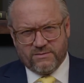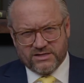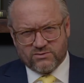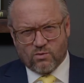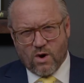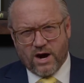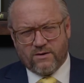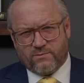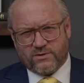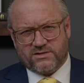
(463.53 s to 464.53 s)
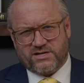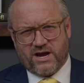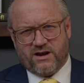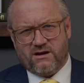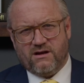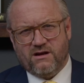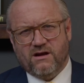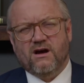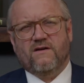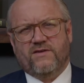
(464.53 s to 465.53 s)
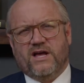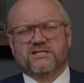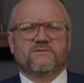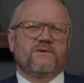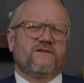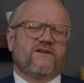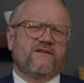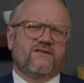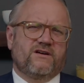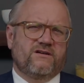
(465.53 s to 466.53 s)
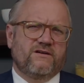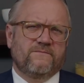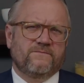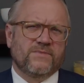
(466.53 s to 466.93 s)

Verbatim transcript: means one percent of the S and P five hundred